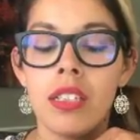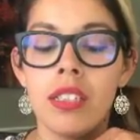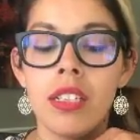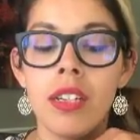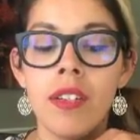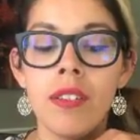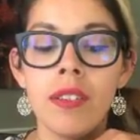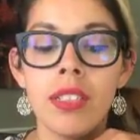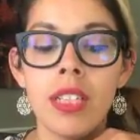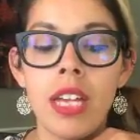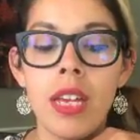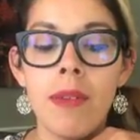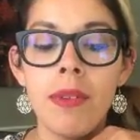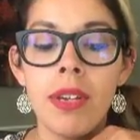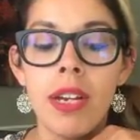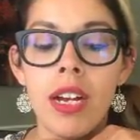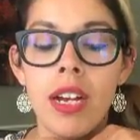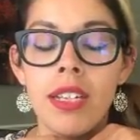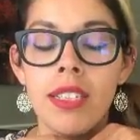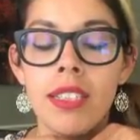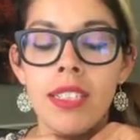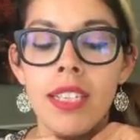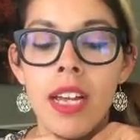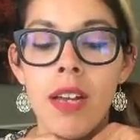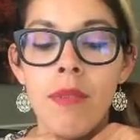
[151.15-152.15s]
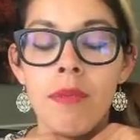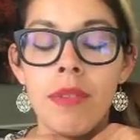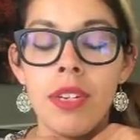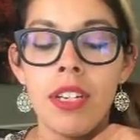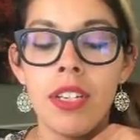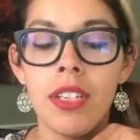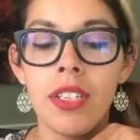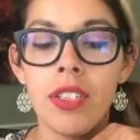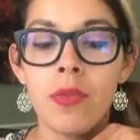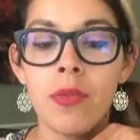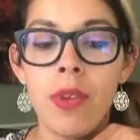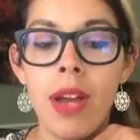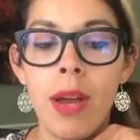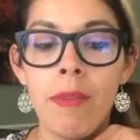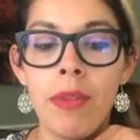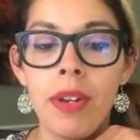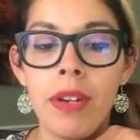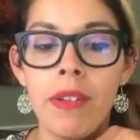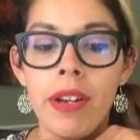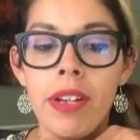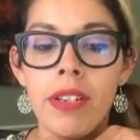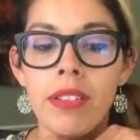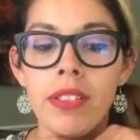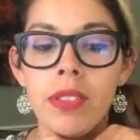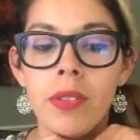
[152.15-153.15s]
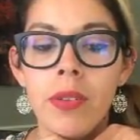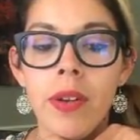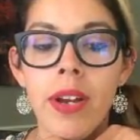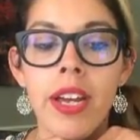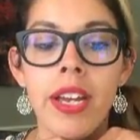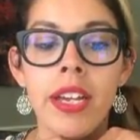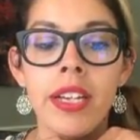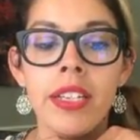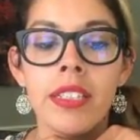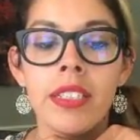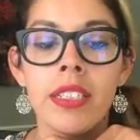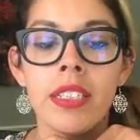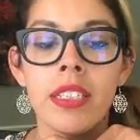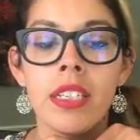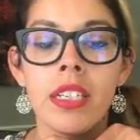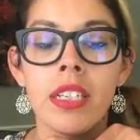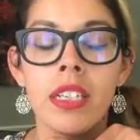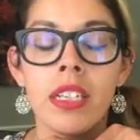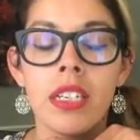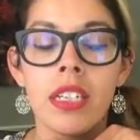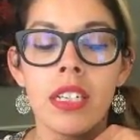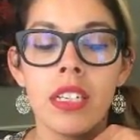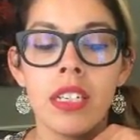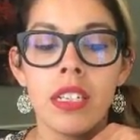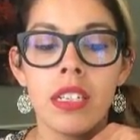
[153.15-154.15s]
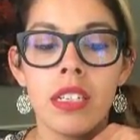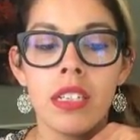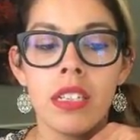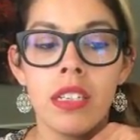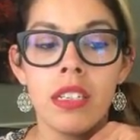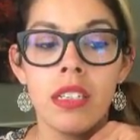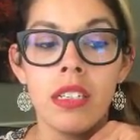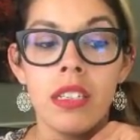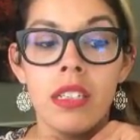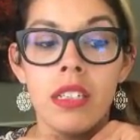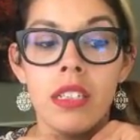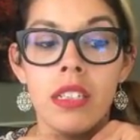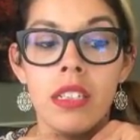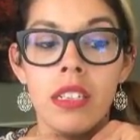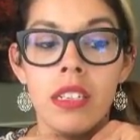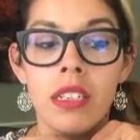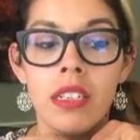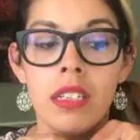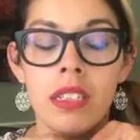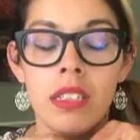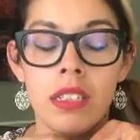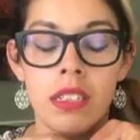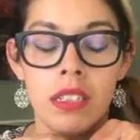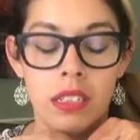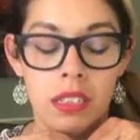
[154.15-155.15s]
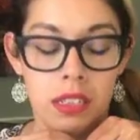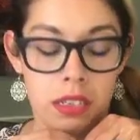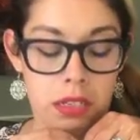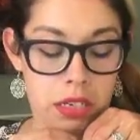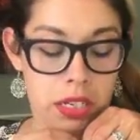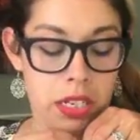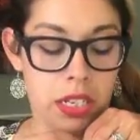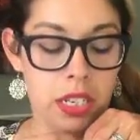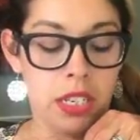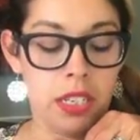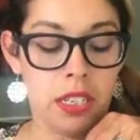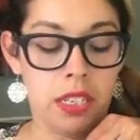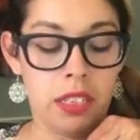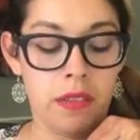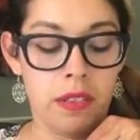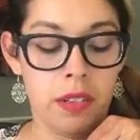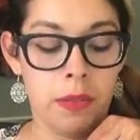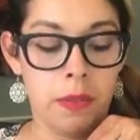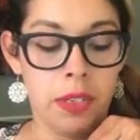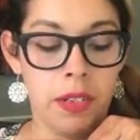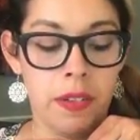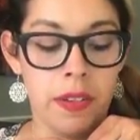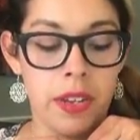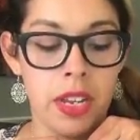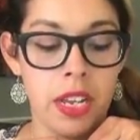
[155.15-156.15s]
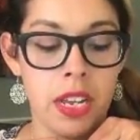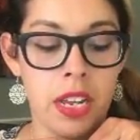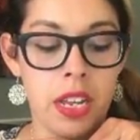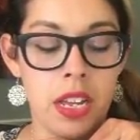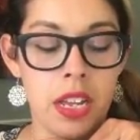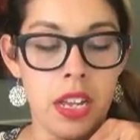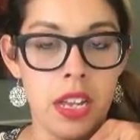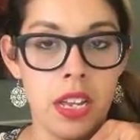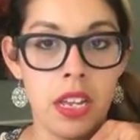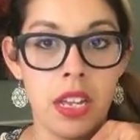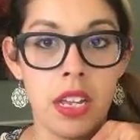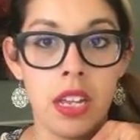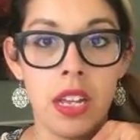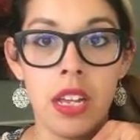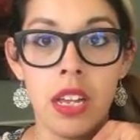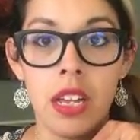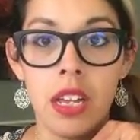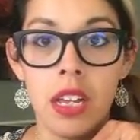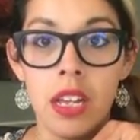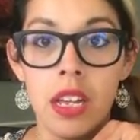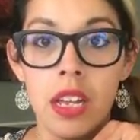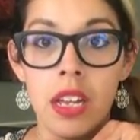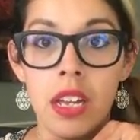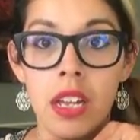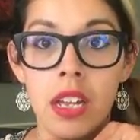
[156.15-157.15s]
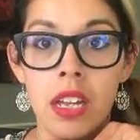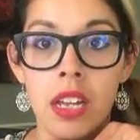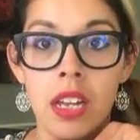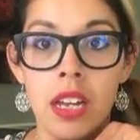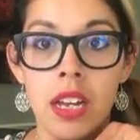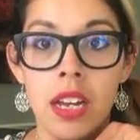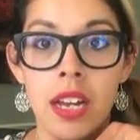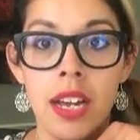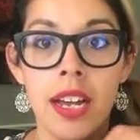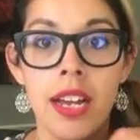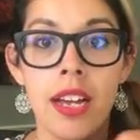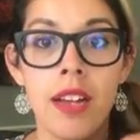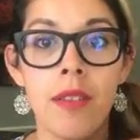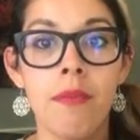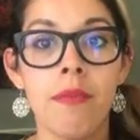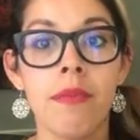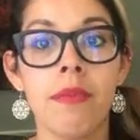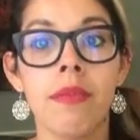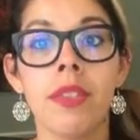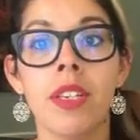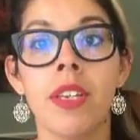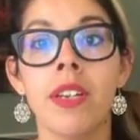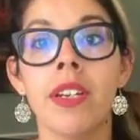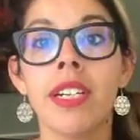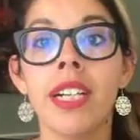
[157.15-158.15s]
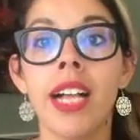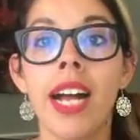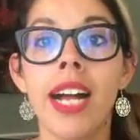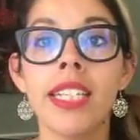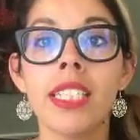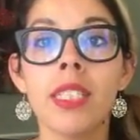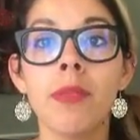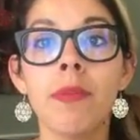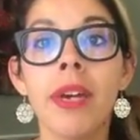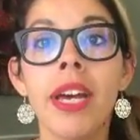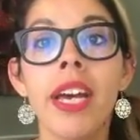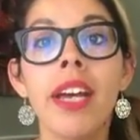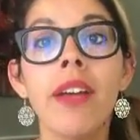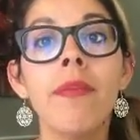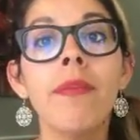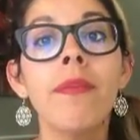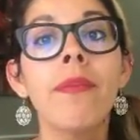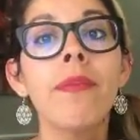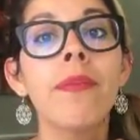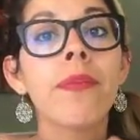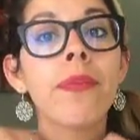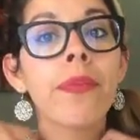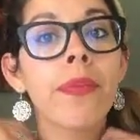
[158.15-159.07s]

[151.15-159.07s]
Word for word: So same concept, you just wrap it around twice. Sorry, I can't see what I'm doing. Um, you clasp it